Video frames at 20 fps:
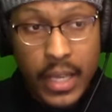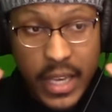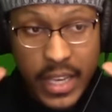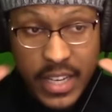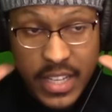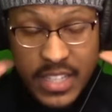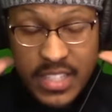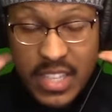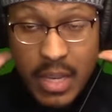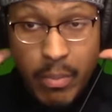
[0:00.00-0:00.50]
in
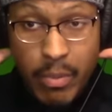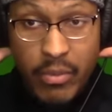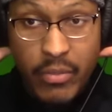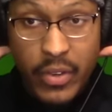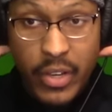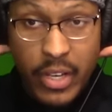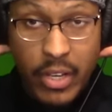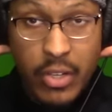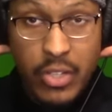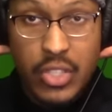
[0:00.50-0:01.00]
a separate
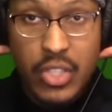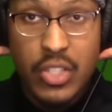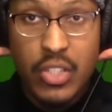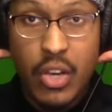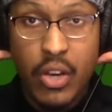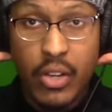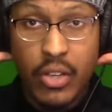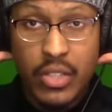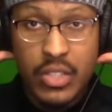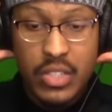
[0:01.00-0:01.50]
video, just
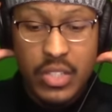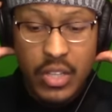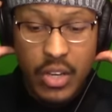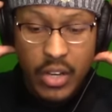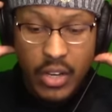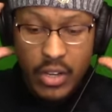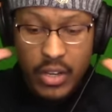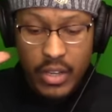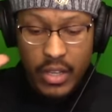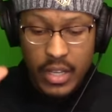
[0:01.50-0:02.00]
talking to
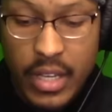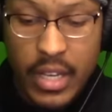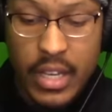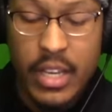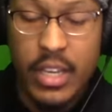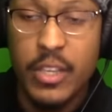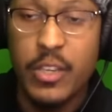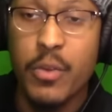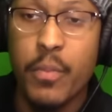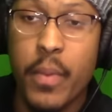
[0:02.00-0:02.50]
y'all,
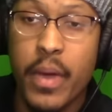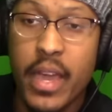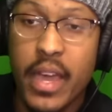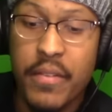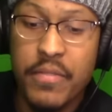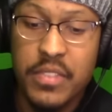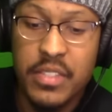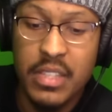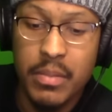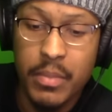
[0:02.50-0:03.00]
you may
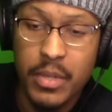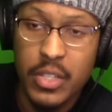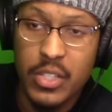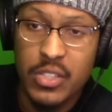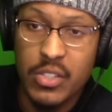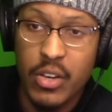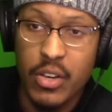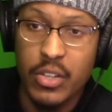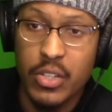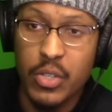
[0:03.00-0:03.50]
have seen me
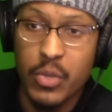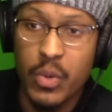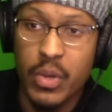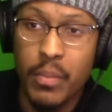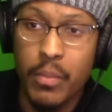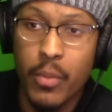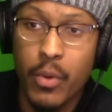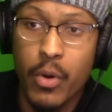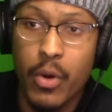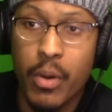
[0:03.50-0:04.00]
start doing
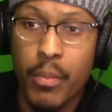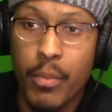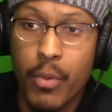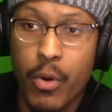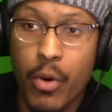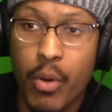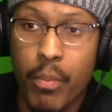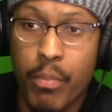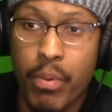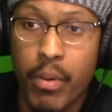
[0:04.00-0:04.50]
more and
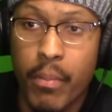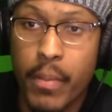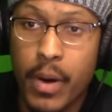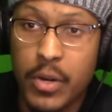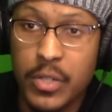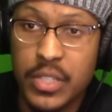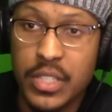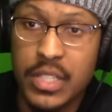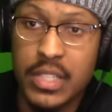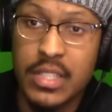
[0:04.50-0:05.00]
more
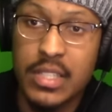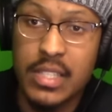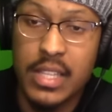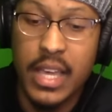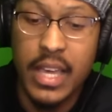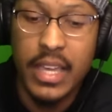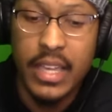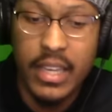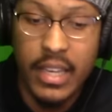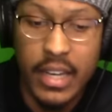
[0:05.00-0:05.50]
promotions
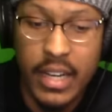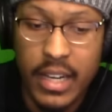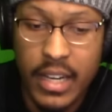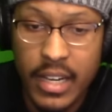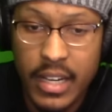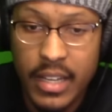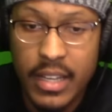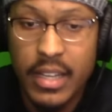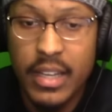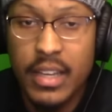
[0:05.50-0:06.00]
like
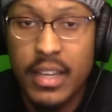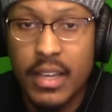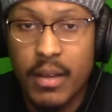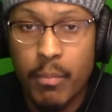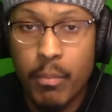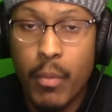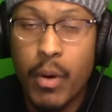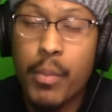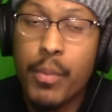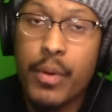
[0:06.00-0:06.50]
uh,
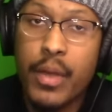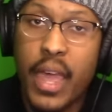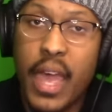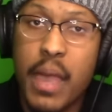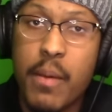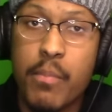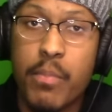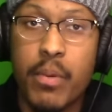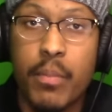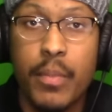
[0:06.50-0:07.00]
mobile
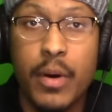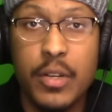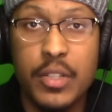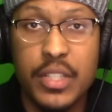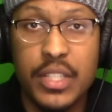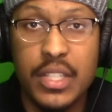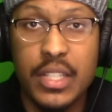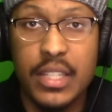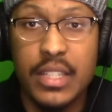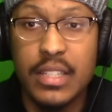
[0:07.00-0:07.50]
game
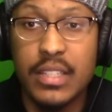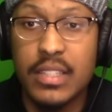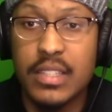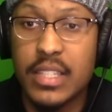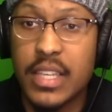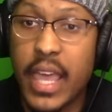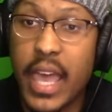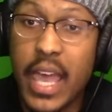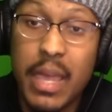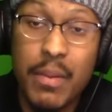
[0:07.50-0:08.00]
promotions,
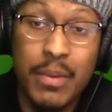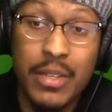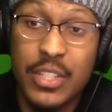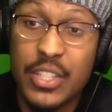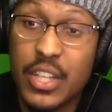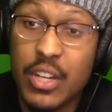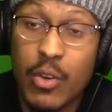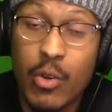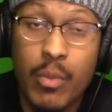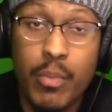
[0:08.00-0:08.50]
game in
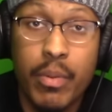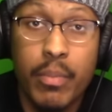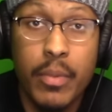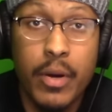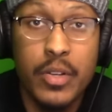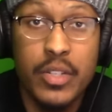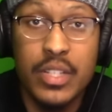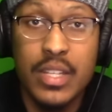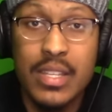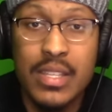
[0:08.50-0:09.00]
general
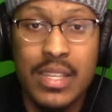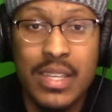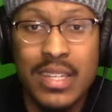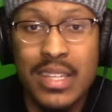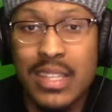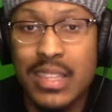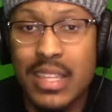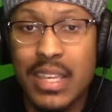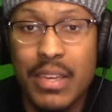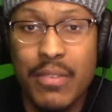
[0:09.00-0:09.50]
promotions,
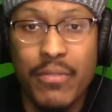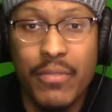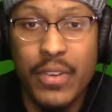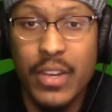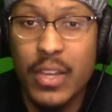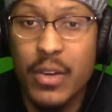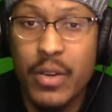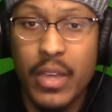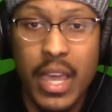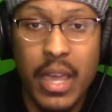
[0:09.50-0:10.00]
anything
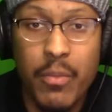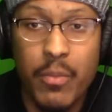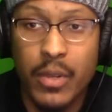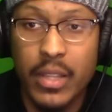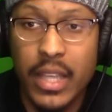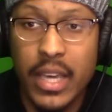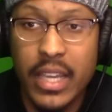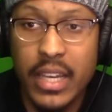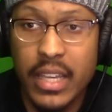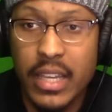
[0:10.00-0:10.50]
video game
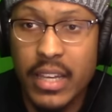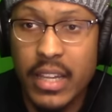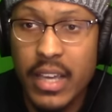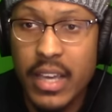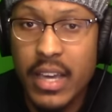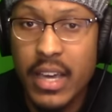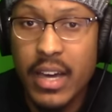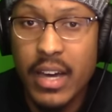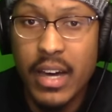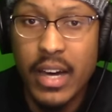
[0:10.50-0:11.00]
related.
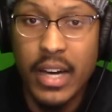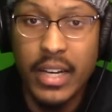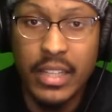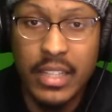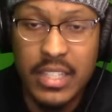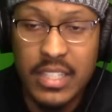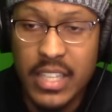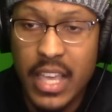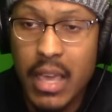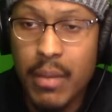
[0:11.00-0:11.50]
Uh,
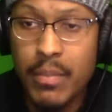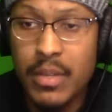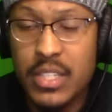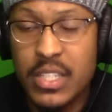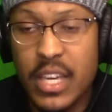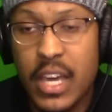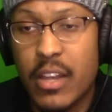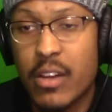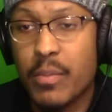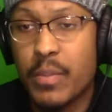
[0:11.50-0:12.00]
this gaming
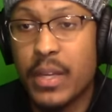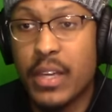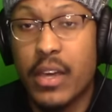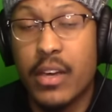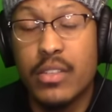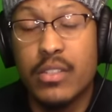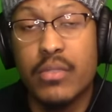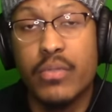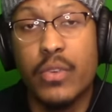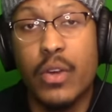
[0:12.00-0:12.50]
channel,
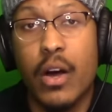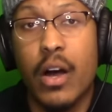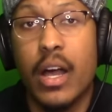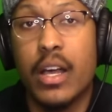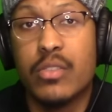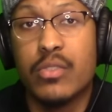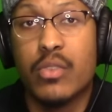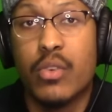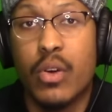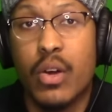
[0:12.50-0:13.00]
because of y'all,
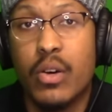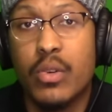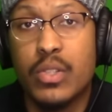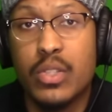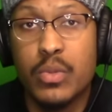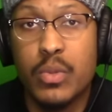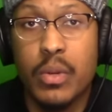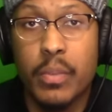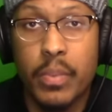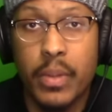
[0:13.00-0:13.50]
has grown
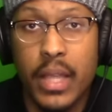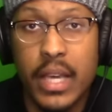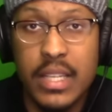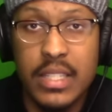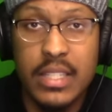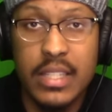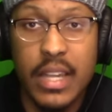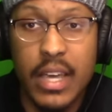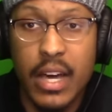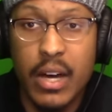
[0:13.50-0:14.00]
to a
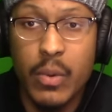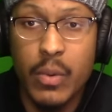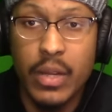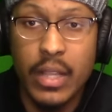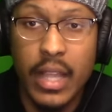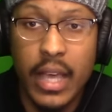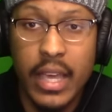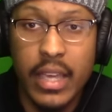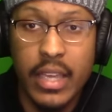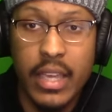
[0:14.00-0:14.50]
place now where
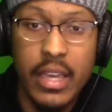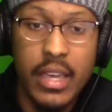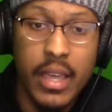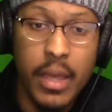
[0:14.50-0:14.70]
like